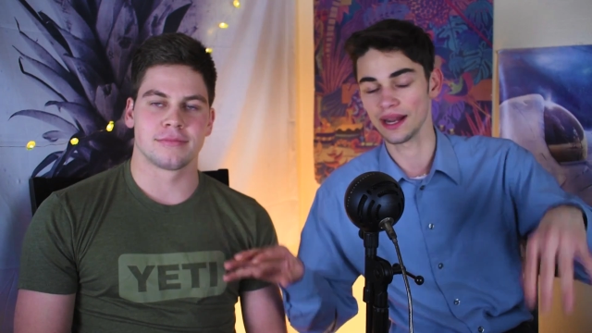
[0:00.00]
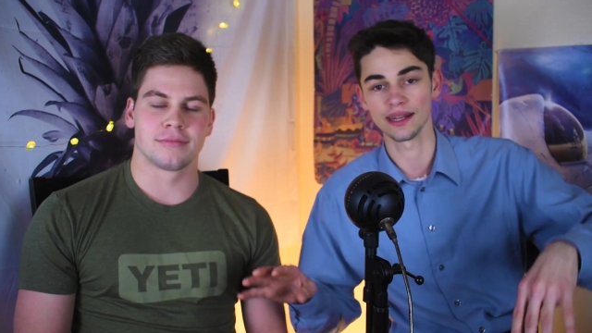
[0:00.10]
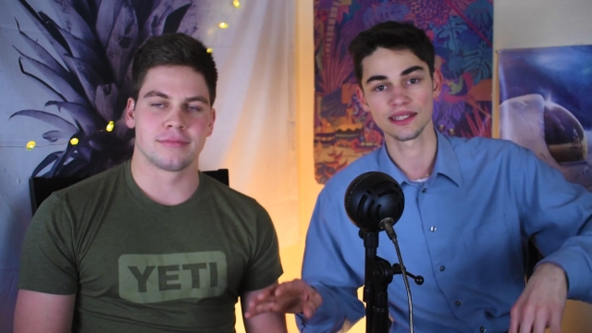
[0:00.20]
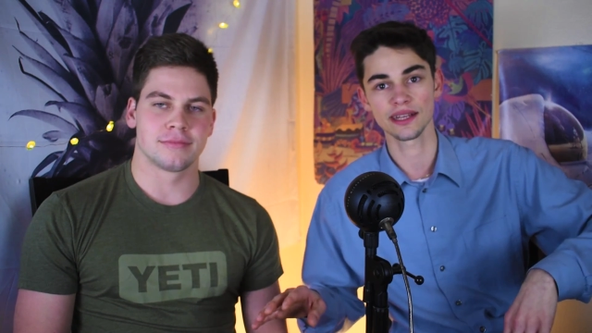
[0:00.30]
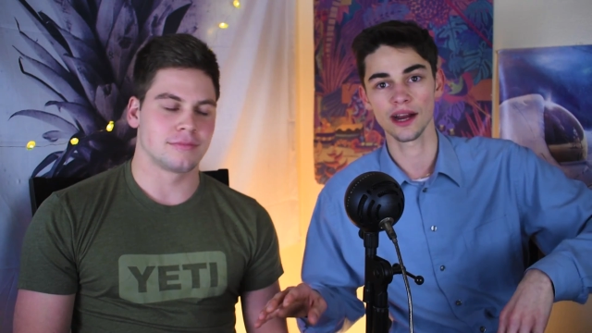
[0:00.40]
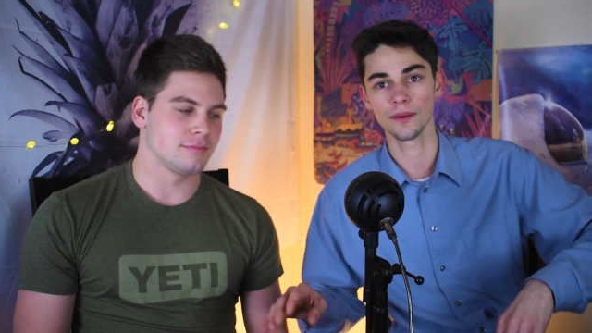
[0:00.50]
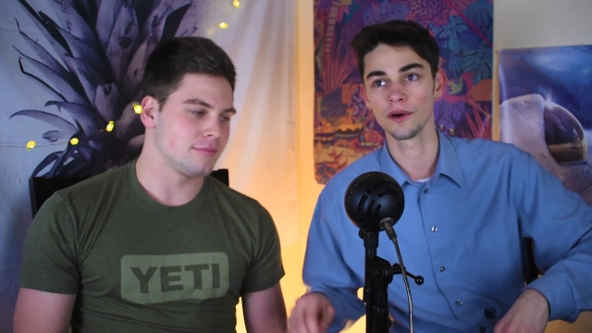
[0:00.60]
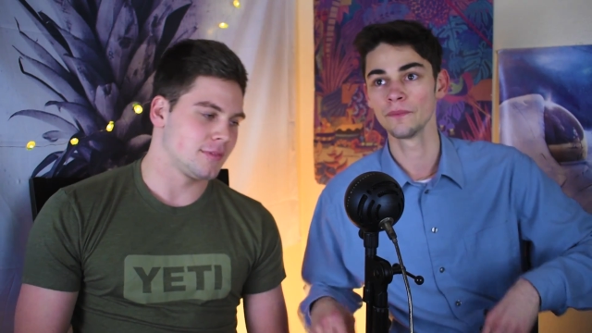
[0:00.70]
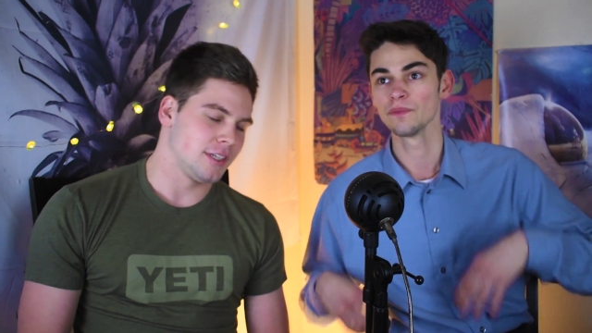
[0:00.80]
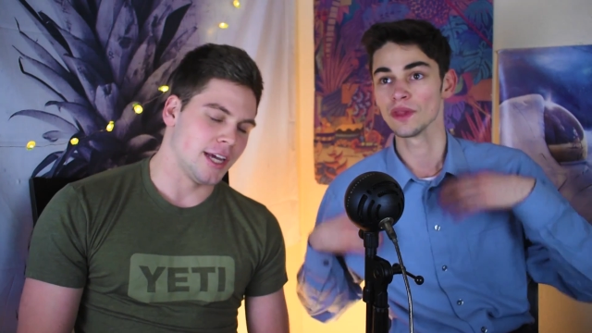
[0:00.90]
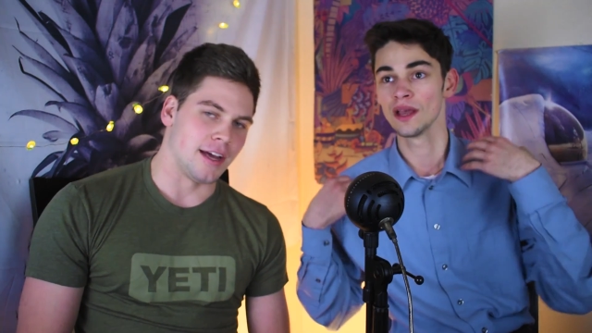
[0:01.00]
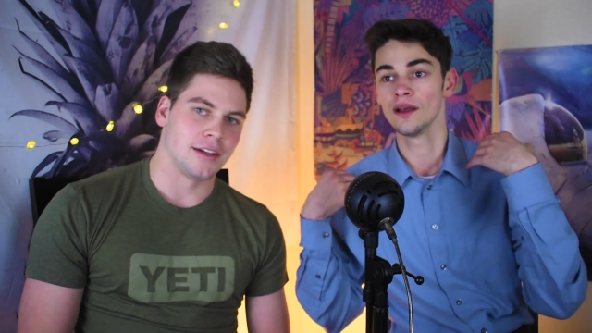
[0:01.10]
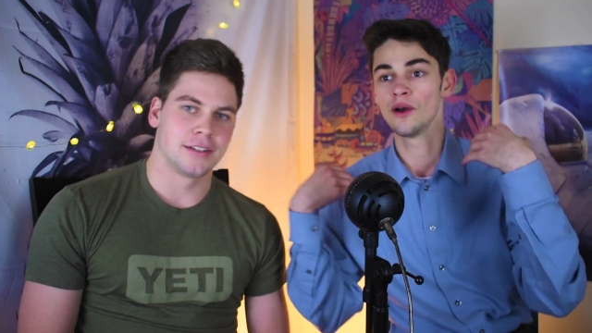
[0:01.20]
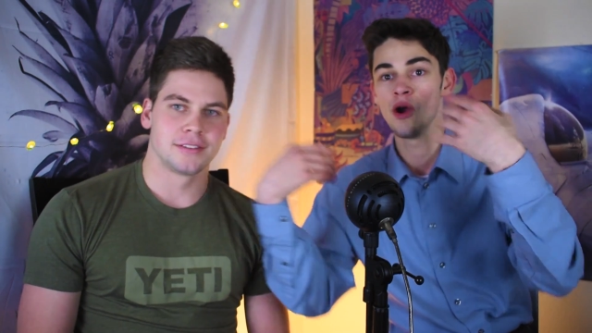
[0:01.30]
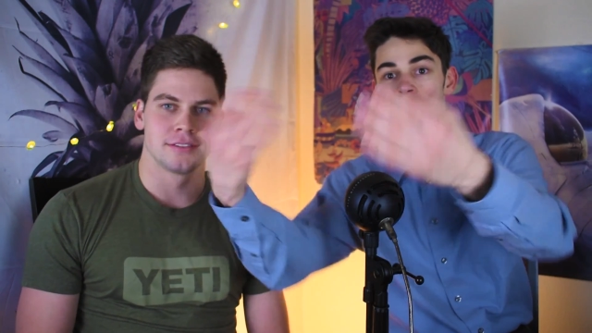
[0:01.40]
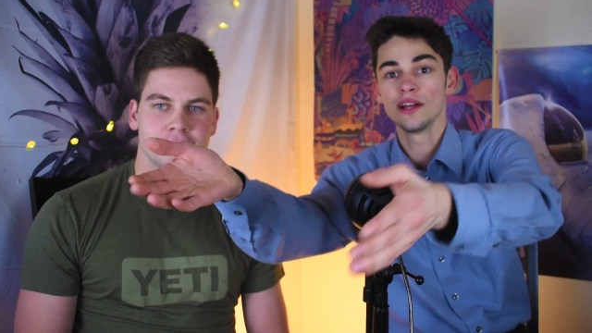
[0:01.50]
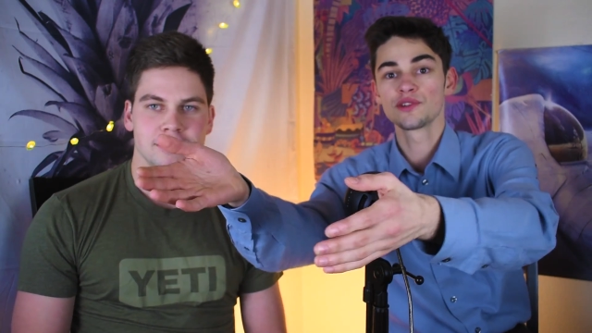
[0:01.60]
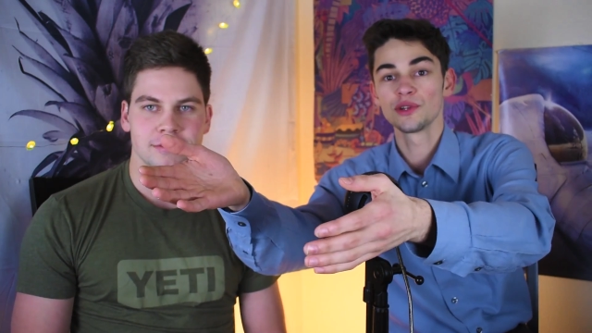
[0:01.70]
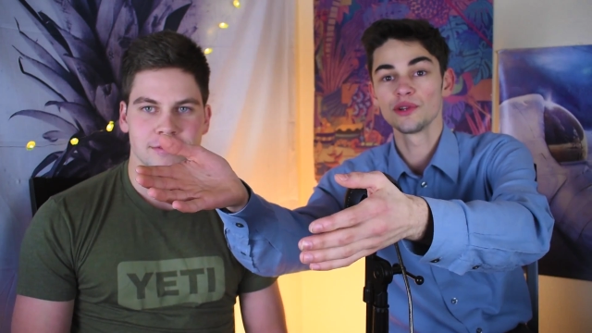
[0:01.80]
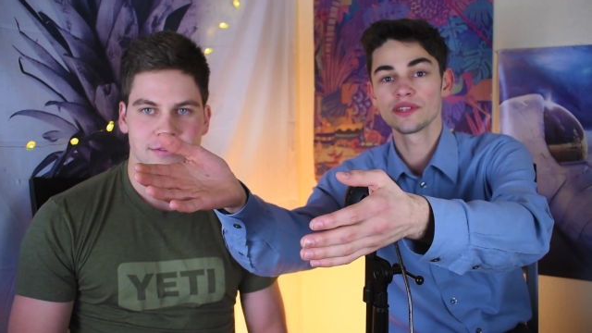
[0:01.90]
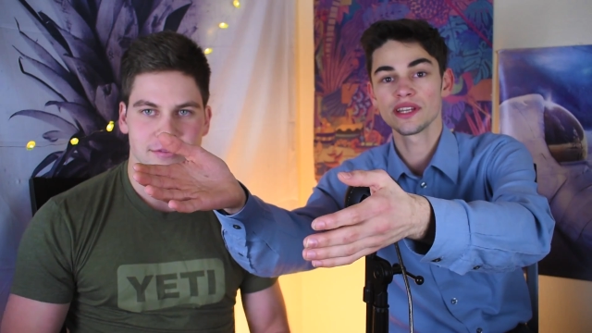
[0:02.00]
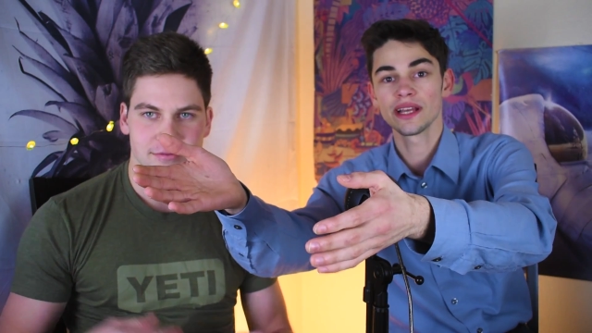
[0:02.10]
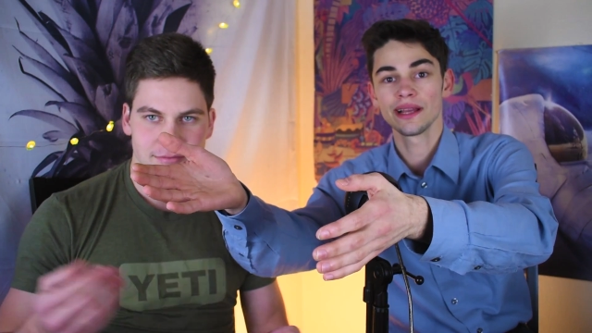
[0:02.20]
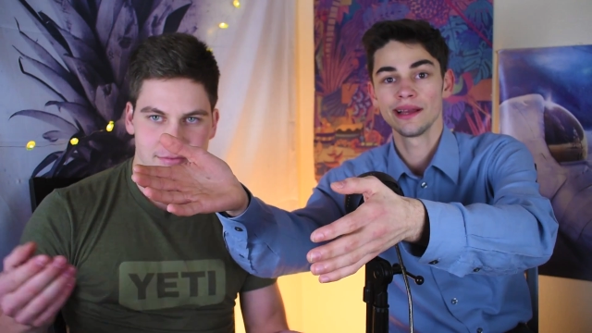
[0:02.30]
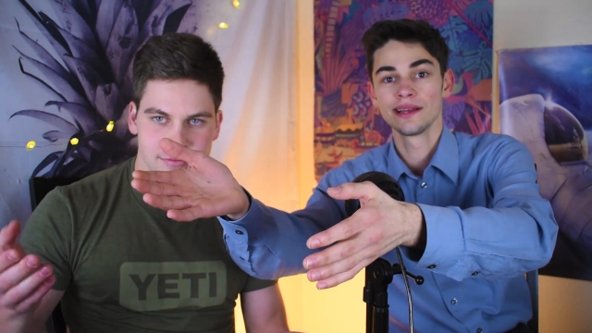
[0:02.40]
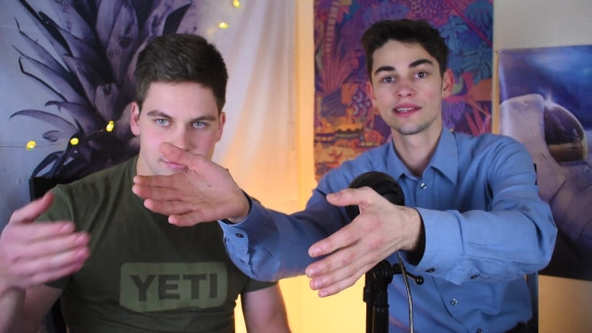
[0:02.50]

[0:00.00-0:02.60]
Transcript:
Speaker 1: and it's terrible. Yeah. Introducing